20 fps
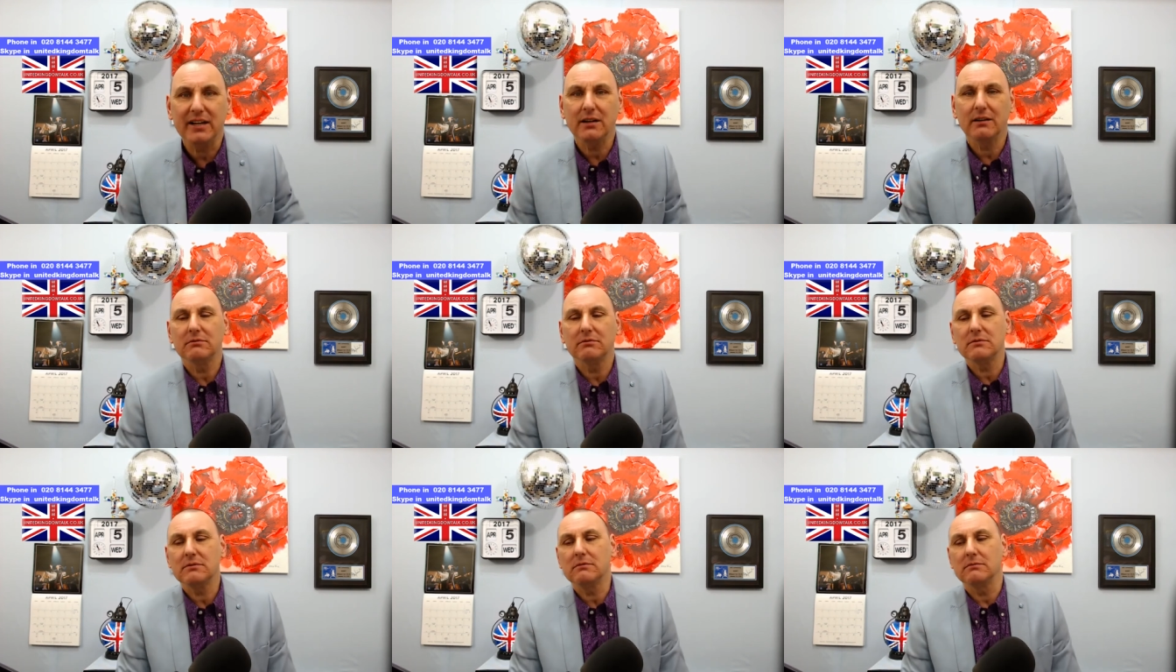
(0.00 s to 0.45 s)

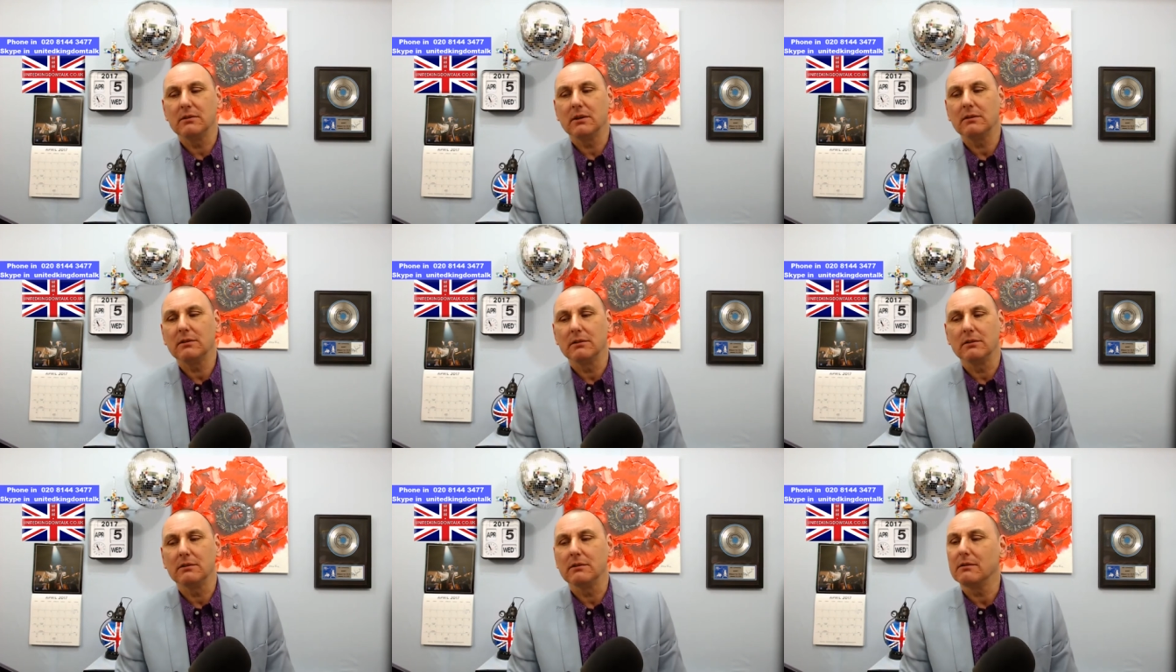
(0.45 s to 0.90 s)
Not, oh,
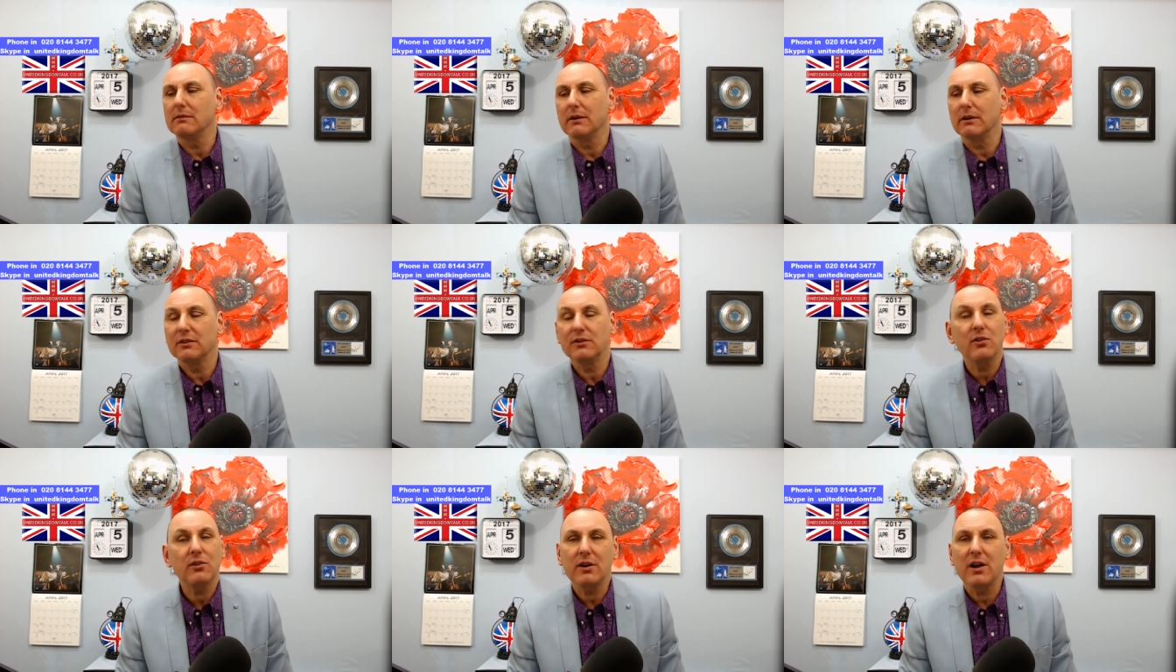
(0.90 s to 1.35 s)
hold on, hold on,
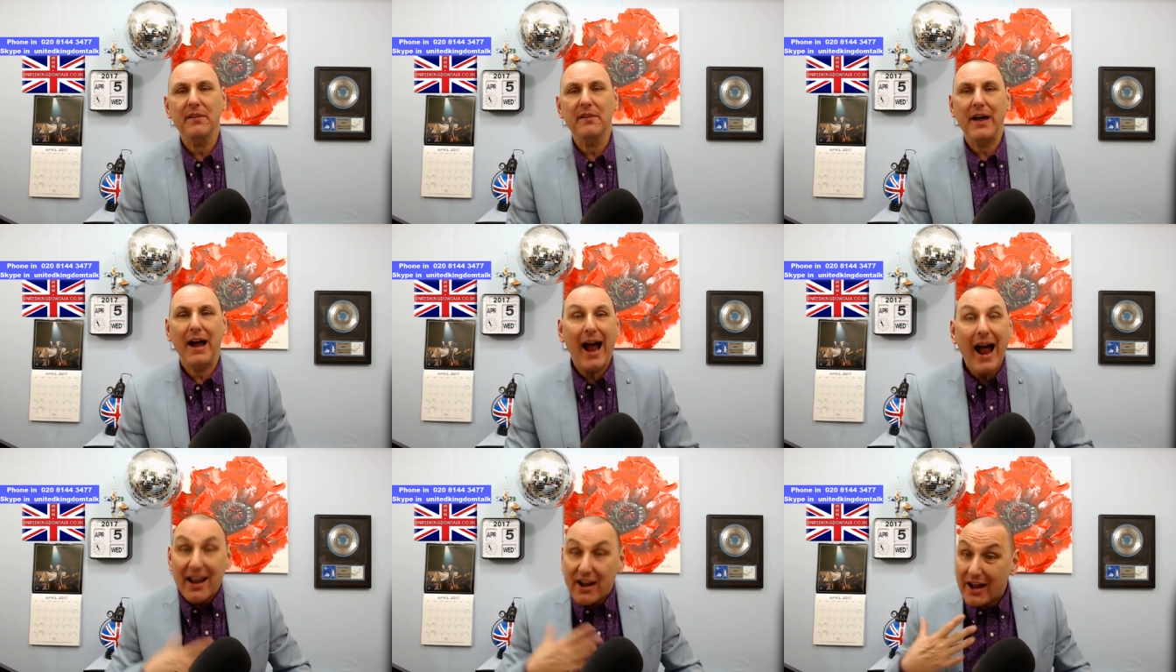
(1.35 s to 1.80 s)
not like
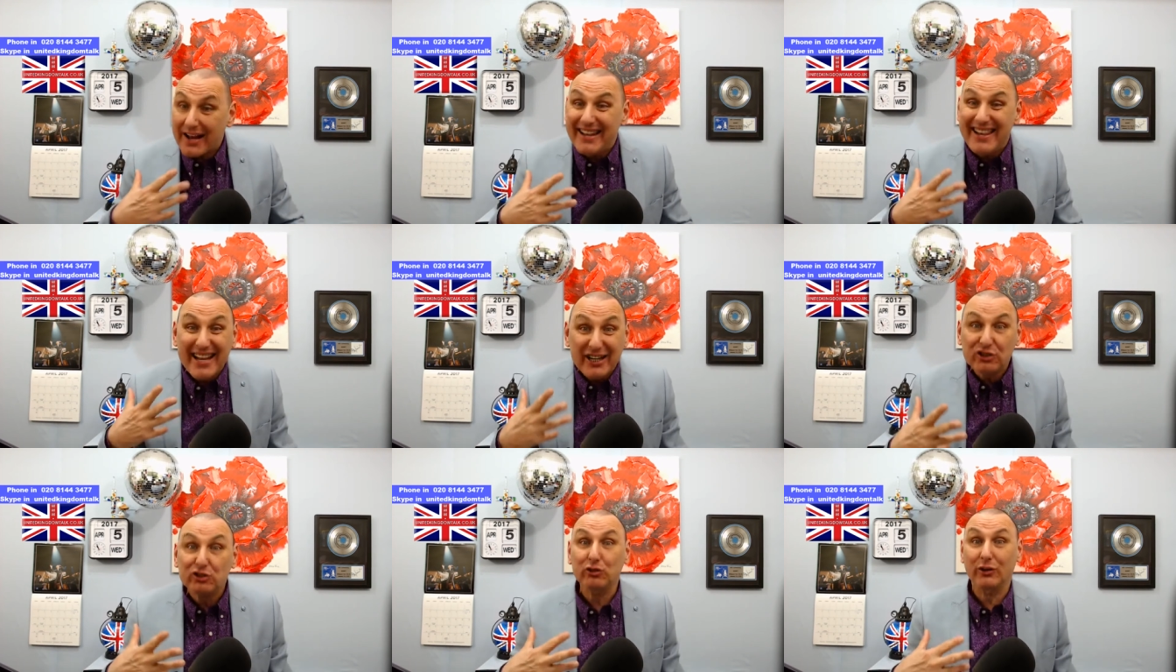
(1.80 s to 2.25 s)
that. Like,
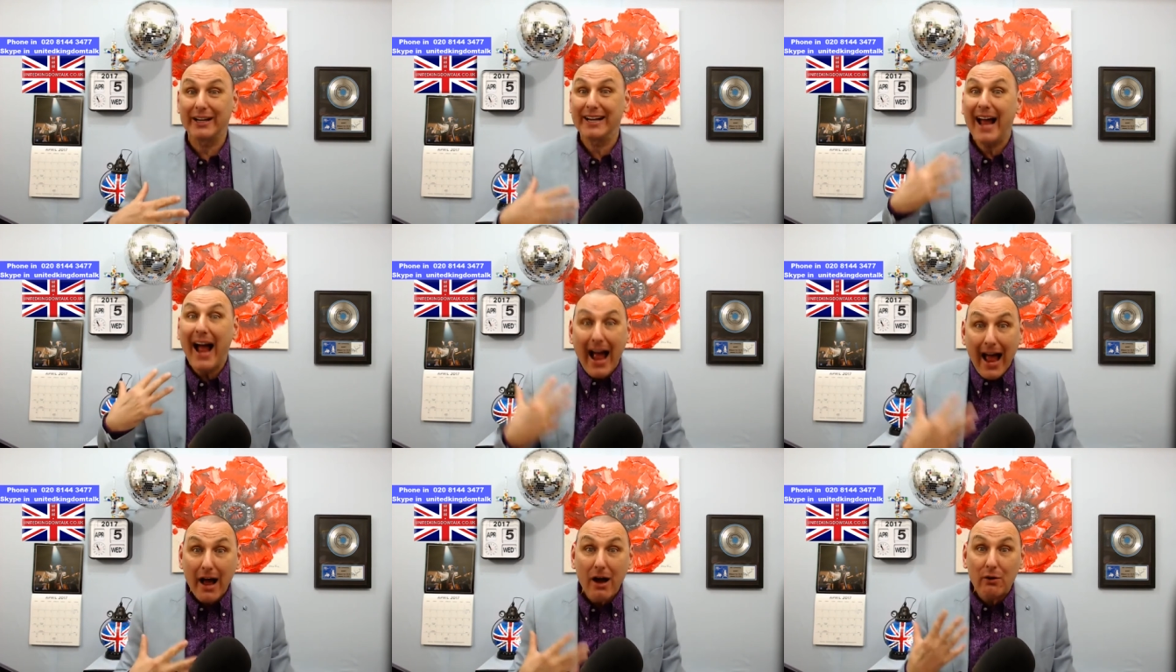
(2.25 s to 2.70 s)
literally
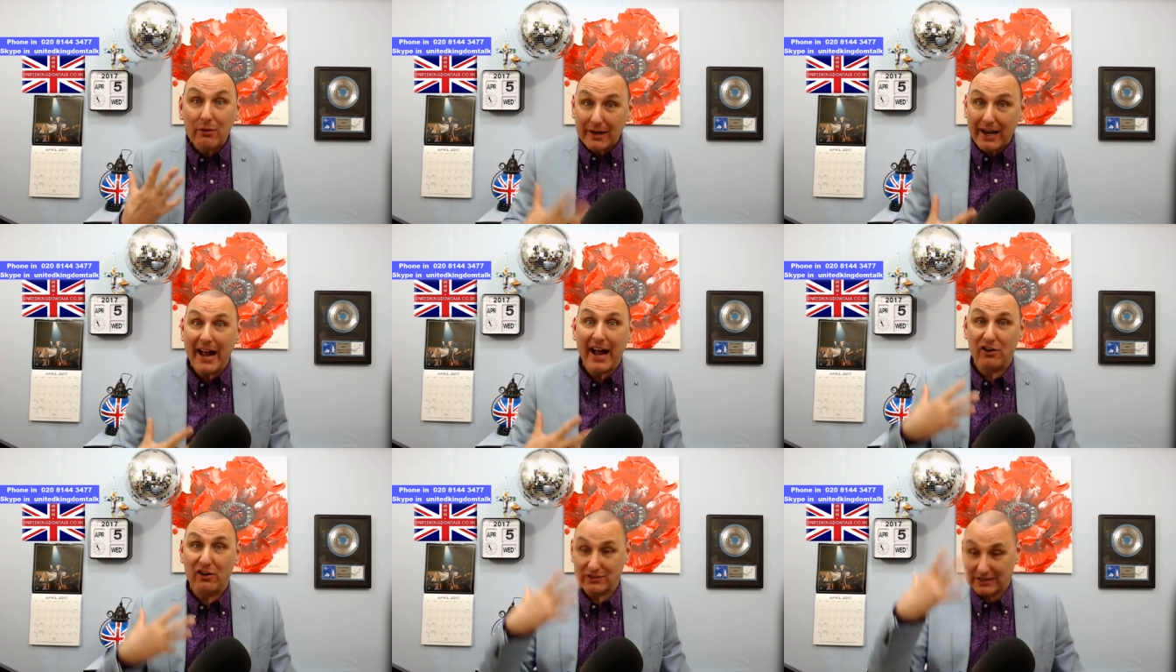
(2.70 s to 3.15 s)
out
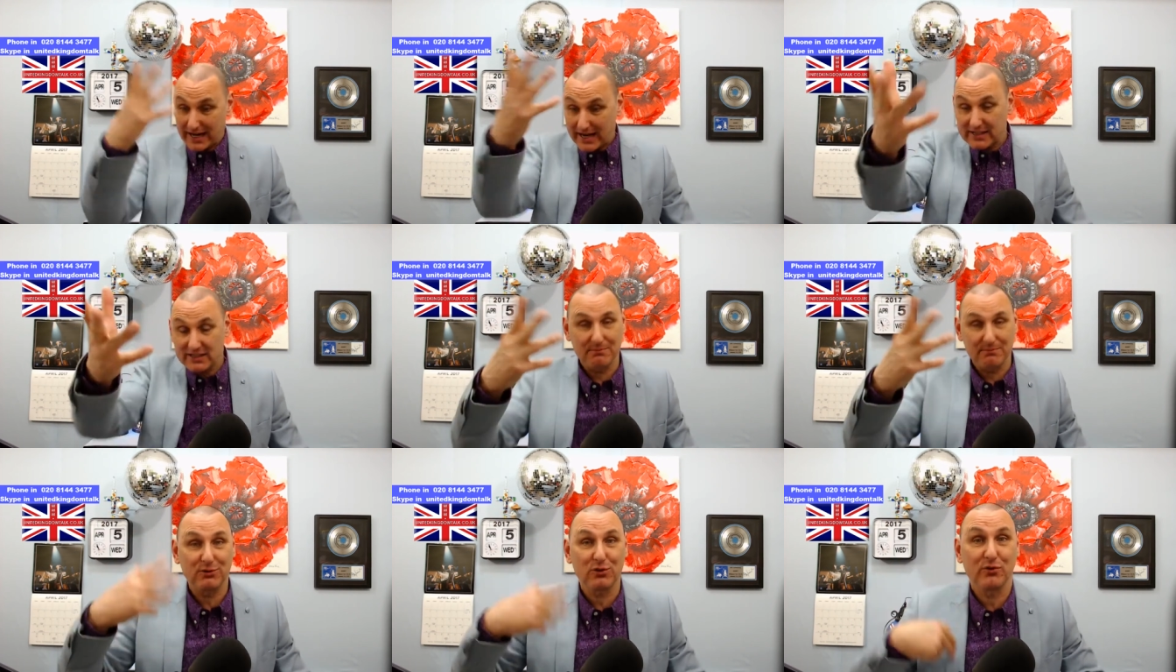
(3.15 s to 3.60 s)
loud
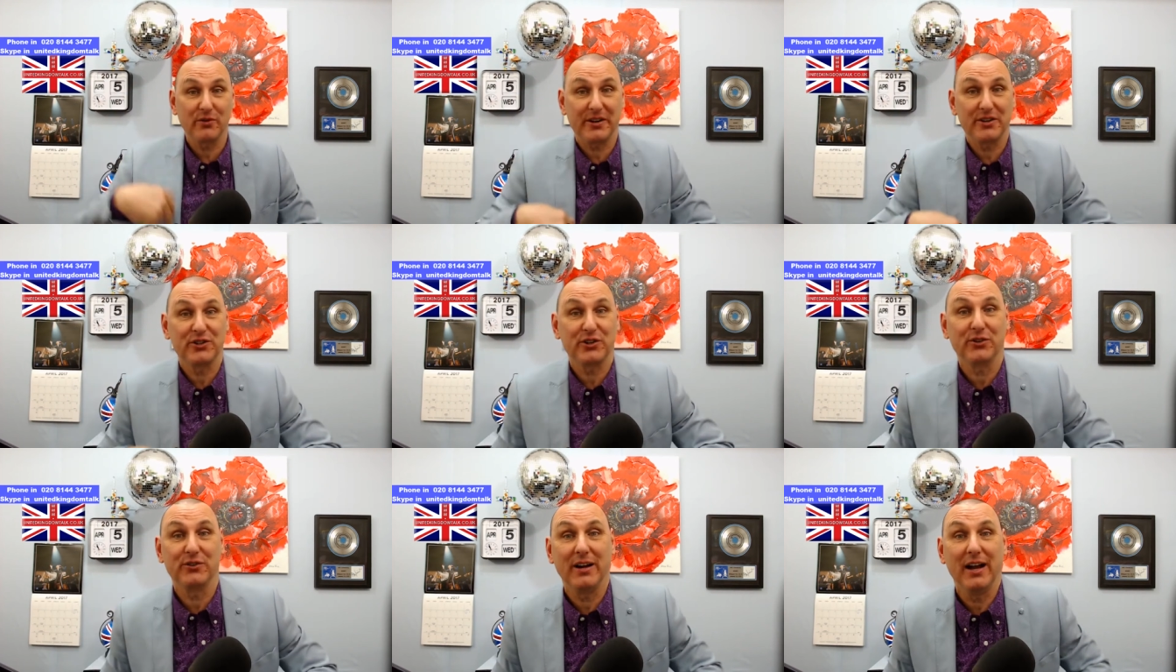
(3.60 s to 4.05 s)
as I'm talking
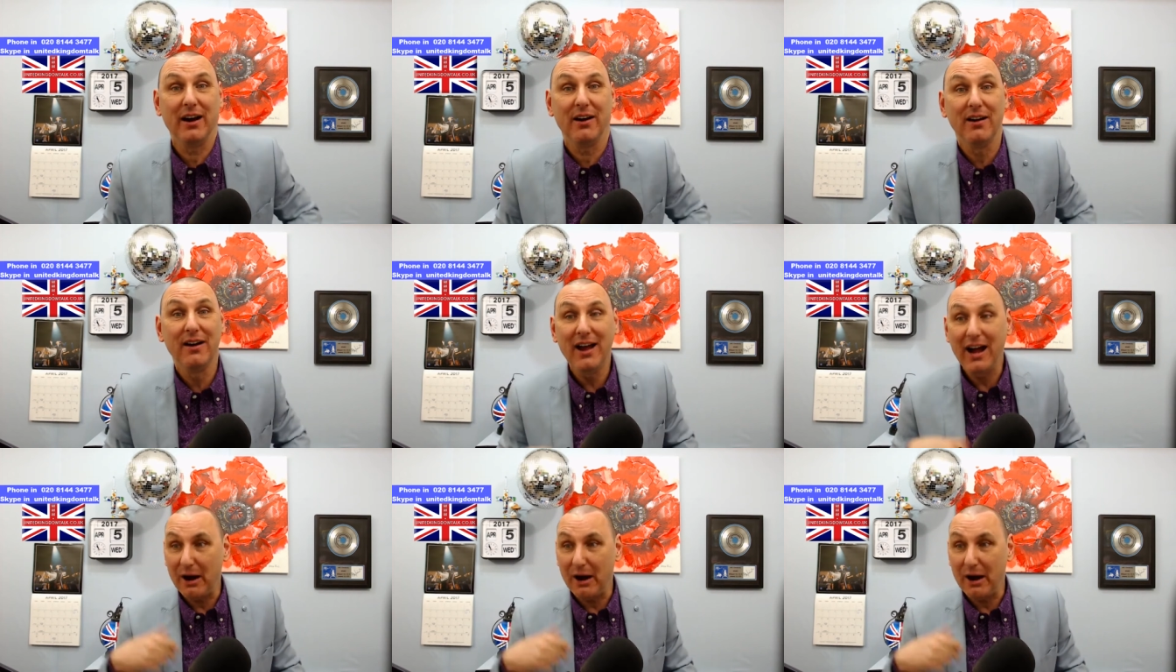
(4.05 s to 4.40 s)
to you now.